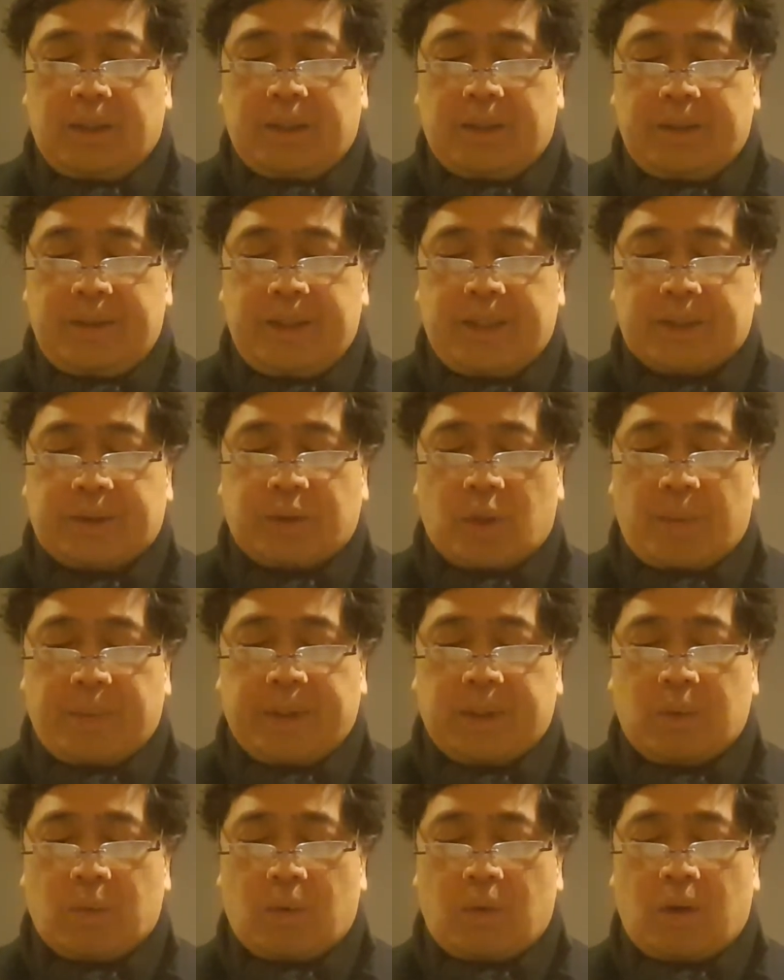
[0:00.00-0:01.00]
the
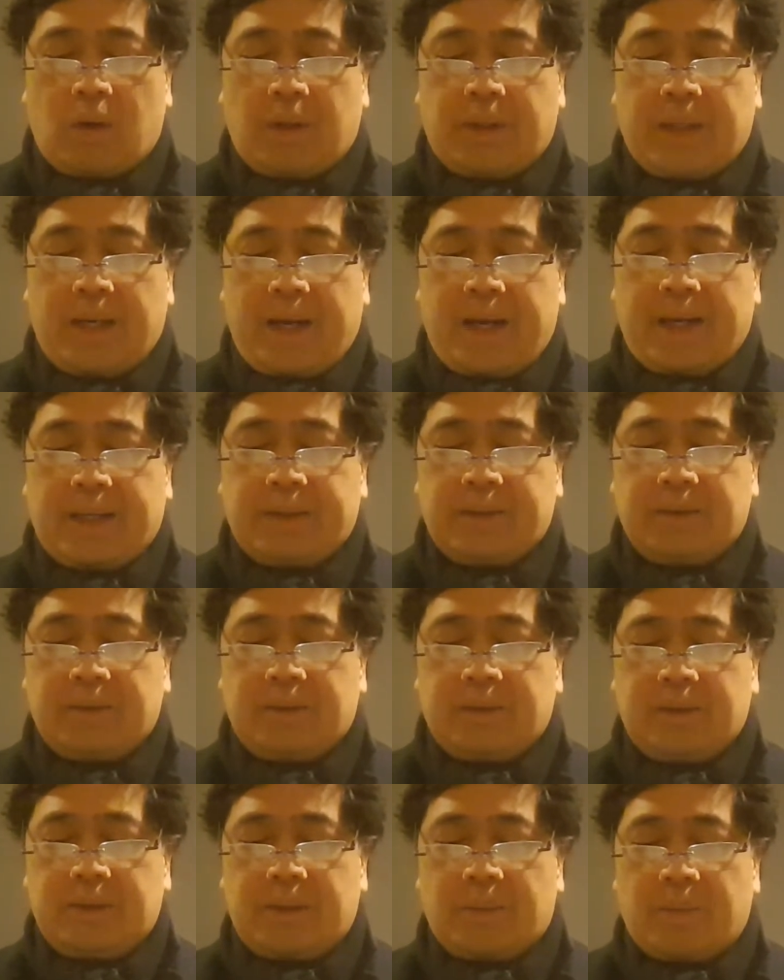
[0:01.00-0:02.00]
atomic world
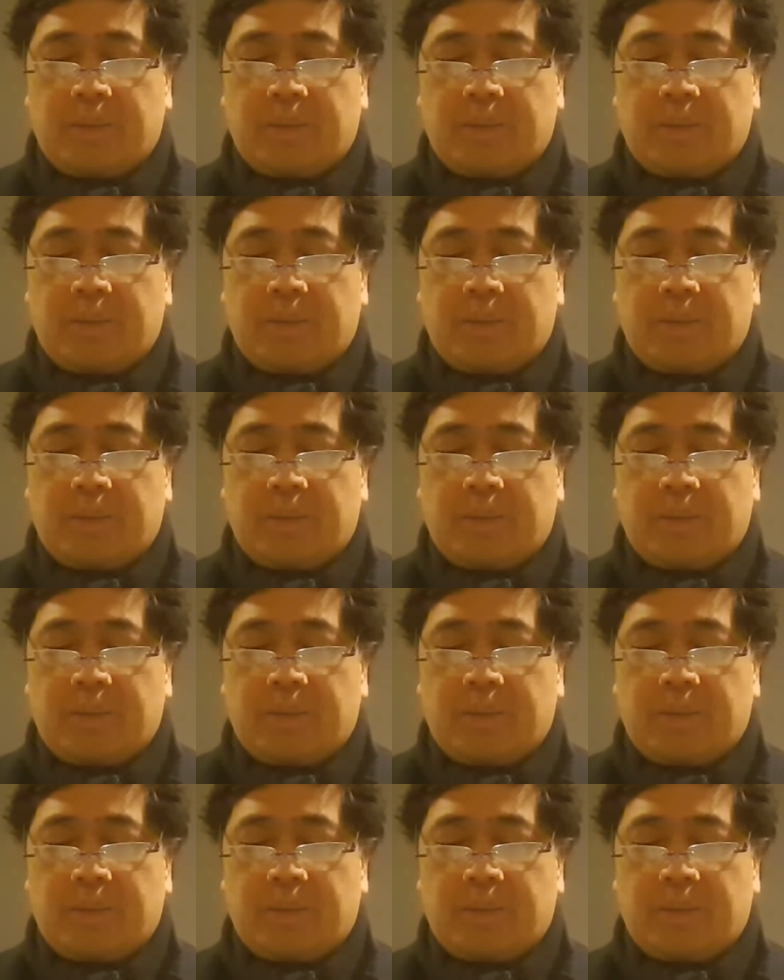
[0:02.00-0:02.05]
and the